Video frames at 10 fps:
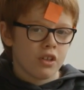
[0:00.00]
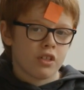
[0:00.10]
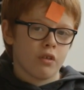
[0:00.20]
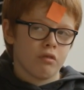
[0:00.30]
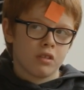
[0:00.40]

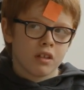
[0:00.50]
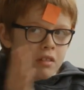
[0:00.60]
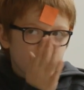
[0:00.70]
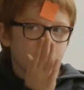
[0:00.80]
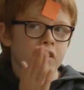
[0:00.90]
So the
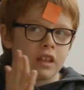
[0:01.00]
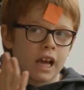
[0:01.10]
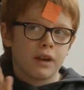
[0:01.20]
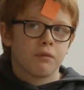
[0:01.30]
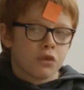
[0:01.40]
stickers
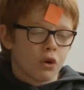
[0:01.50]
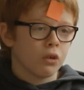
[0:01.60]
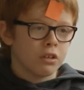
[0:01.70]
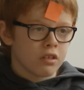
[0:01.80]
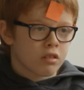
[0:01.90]
kind of
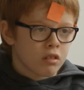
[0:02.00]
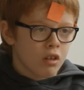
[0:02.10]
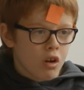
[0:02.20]
told us